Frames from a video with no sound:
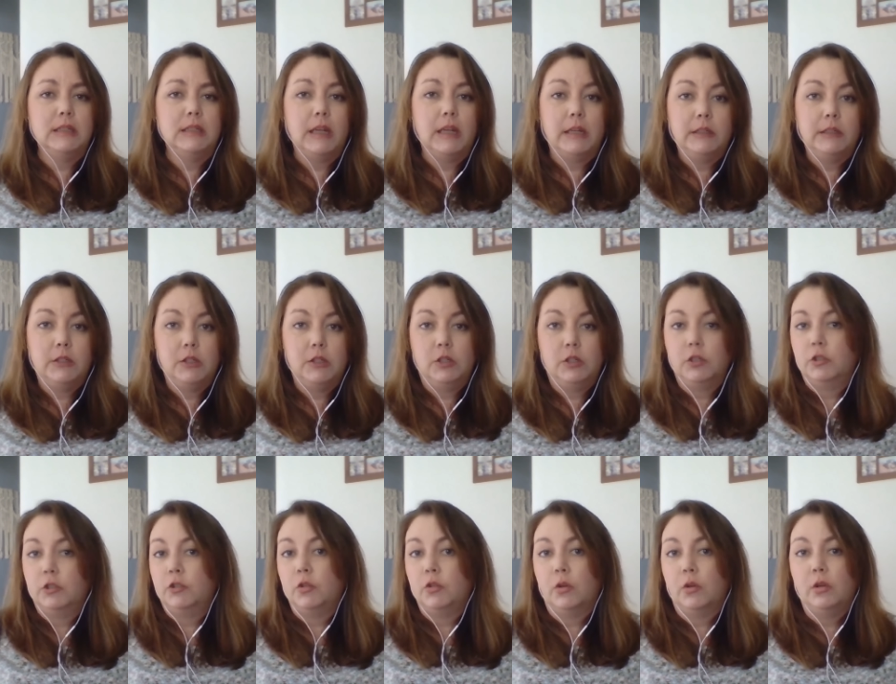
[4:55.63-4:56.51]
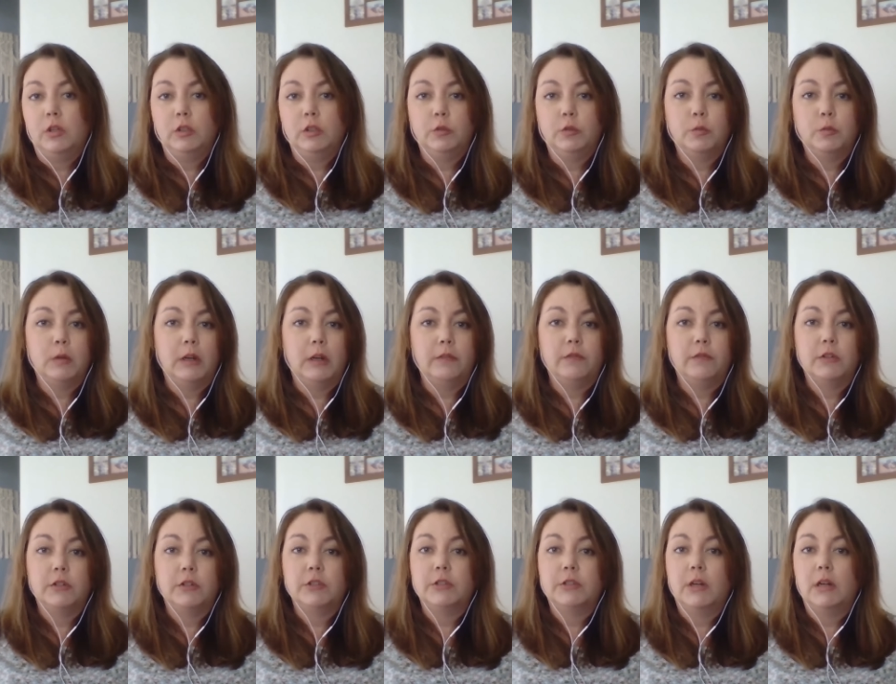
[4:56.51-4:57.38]
19 years old when I
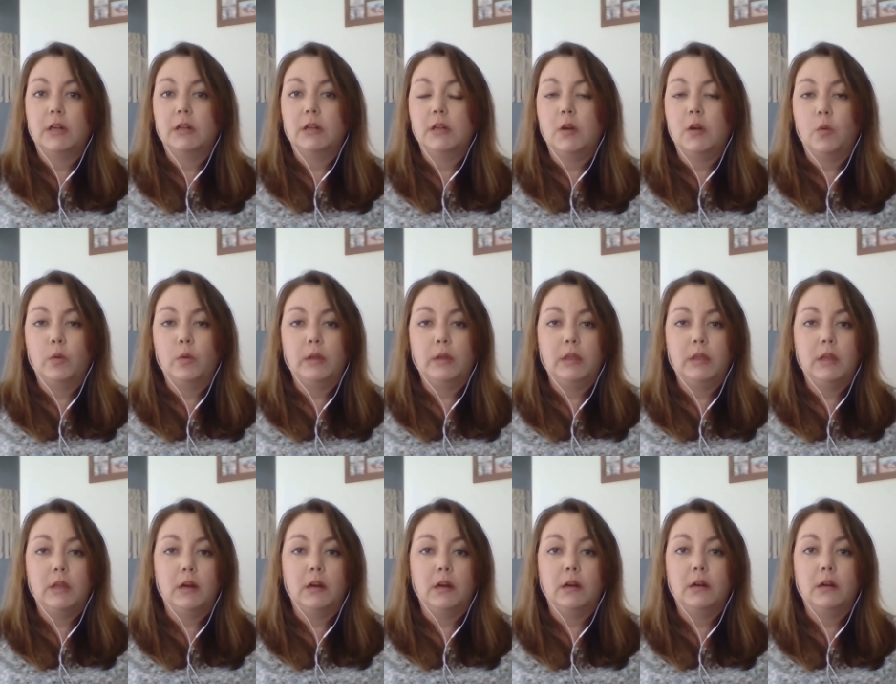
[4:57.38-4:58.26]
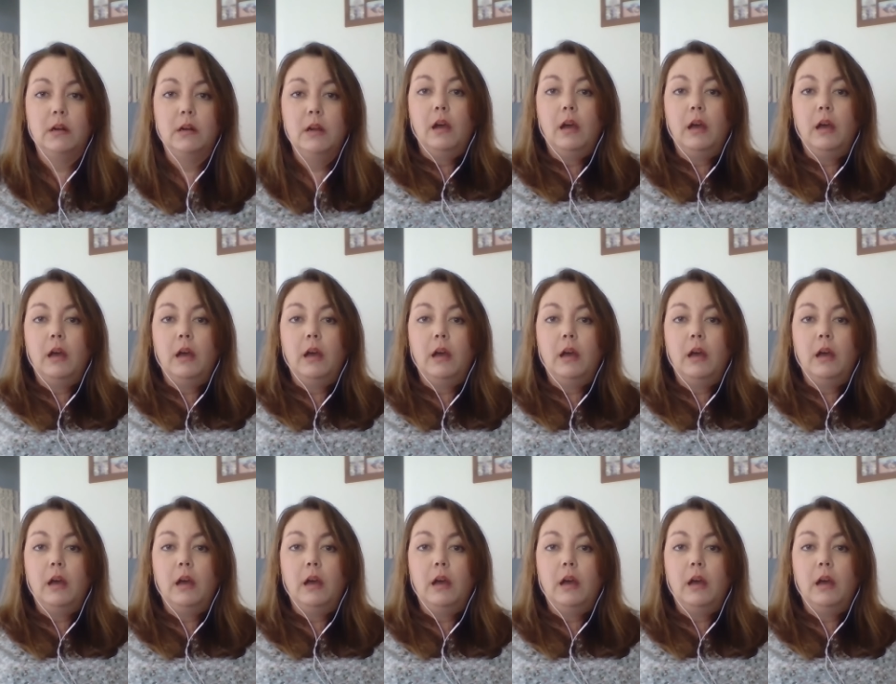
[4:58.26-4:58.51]
first started going there.